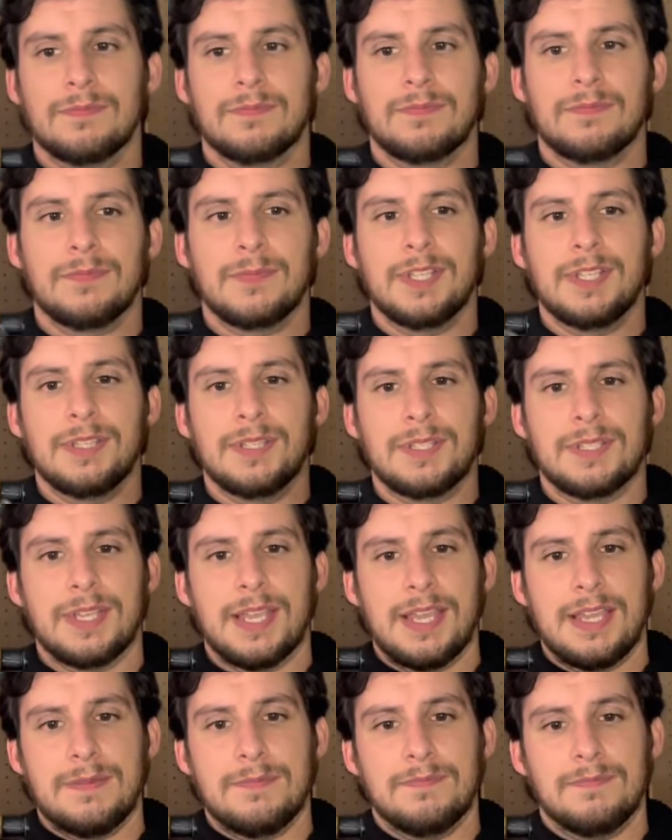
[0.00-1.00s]
in the
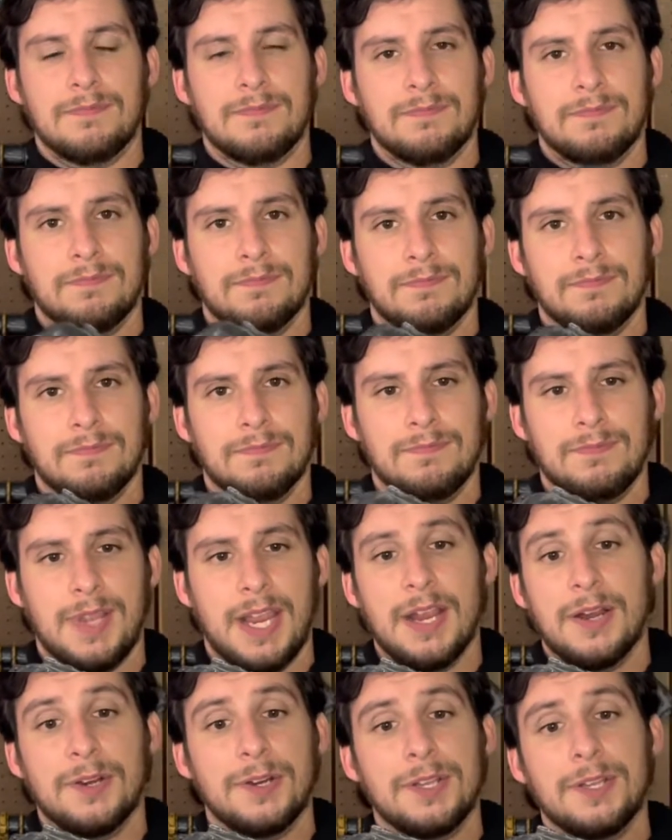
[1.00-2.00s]
same
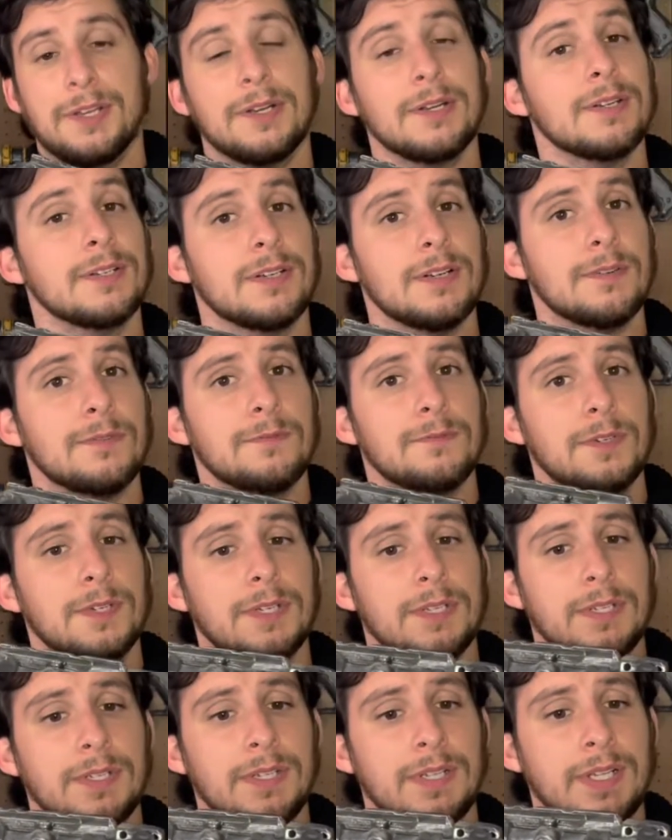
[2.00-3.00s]
area of
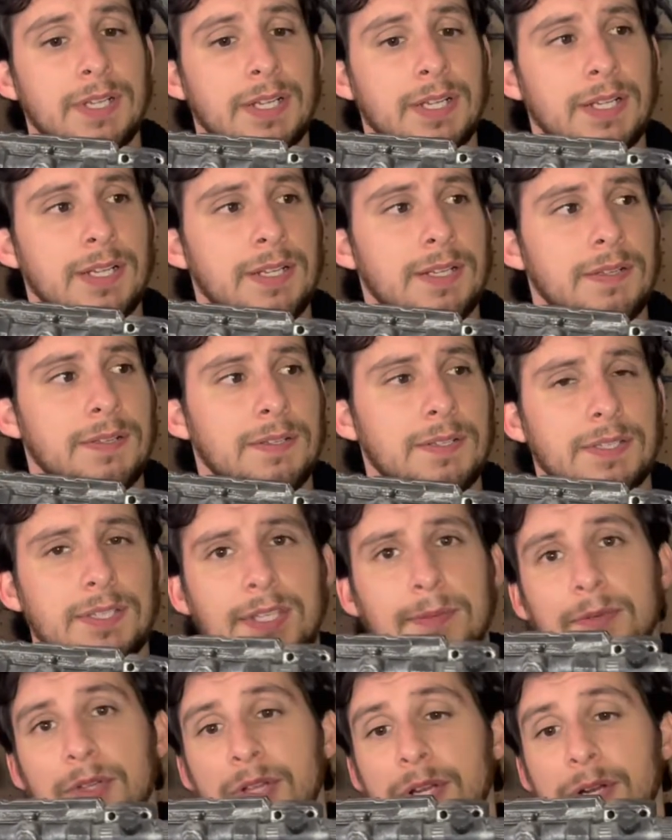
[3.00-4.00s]

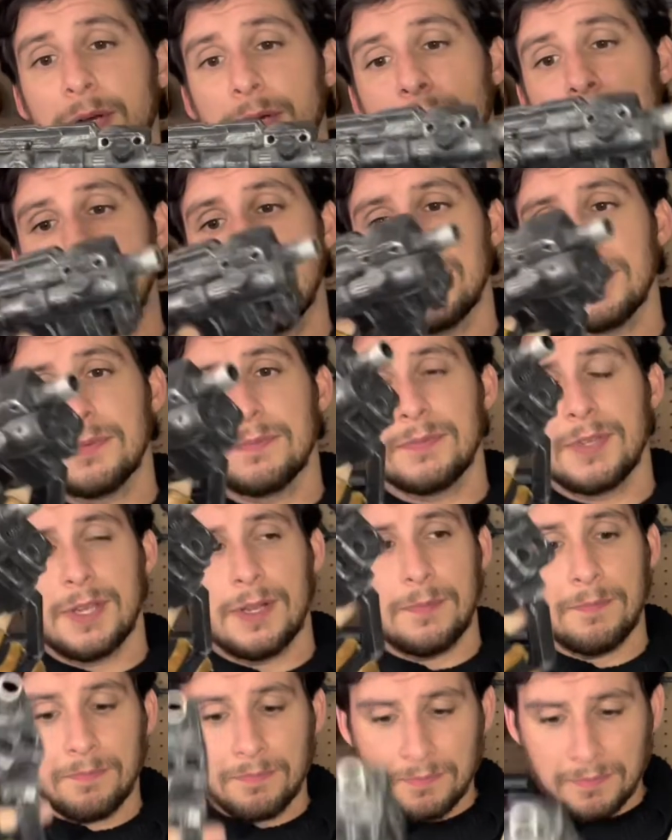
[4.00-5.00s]
similarities, you know.
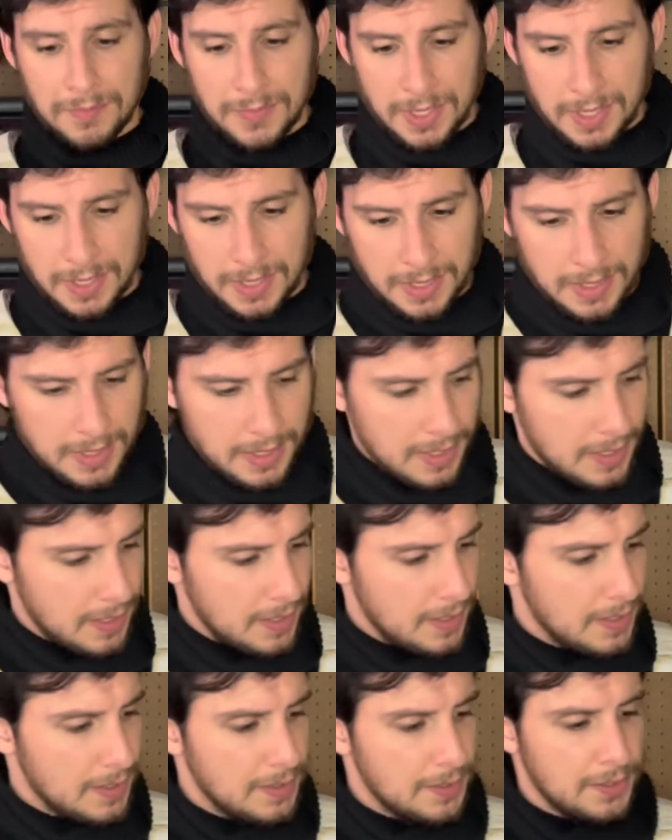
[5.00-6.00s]

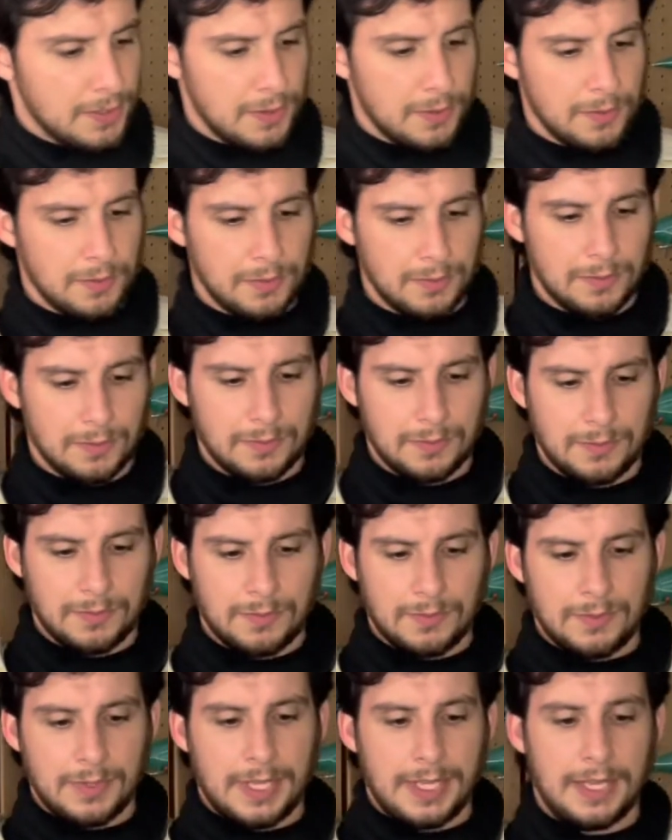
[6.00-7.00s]
So
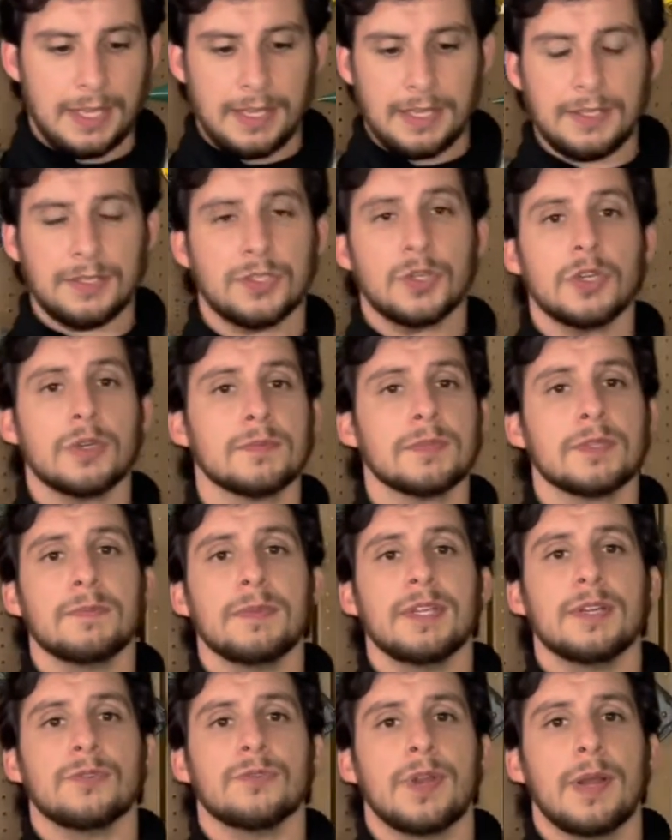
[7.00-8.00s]
in terms of being
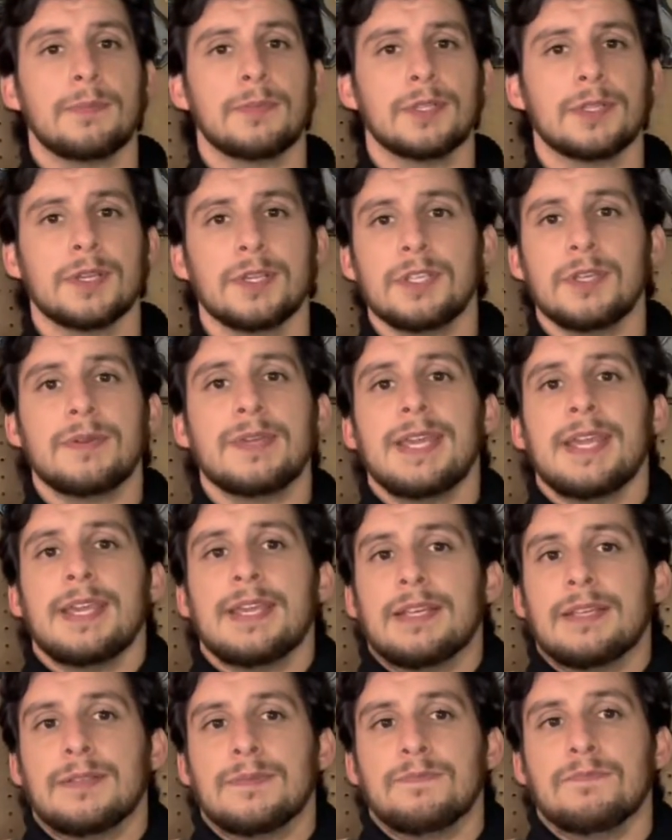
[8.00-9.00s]
a replica, you can't
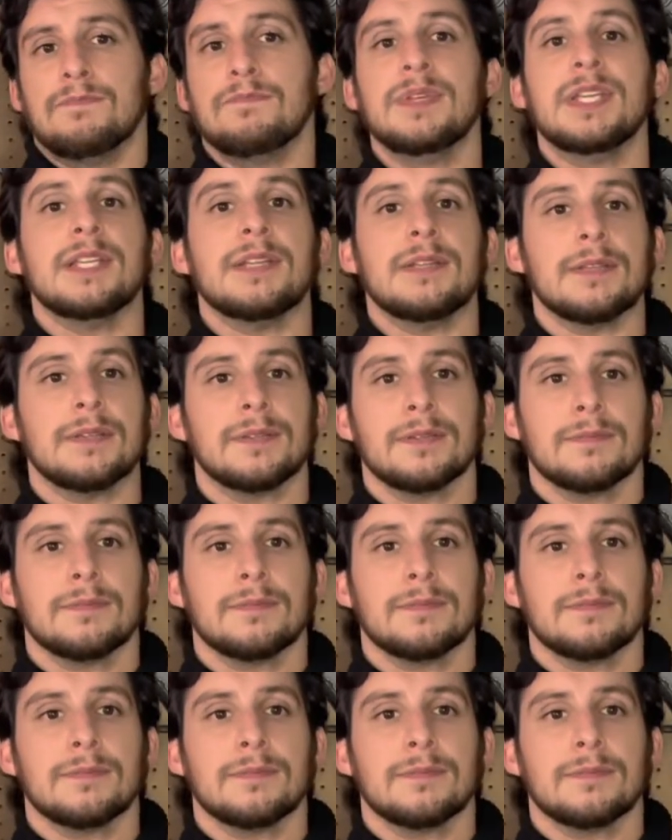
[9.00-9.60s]
beat it,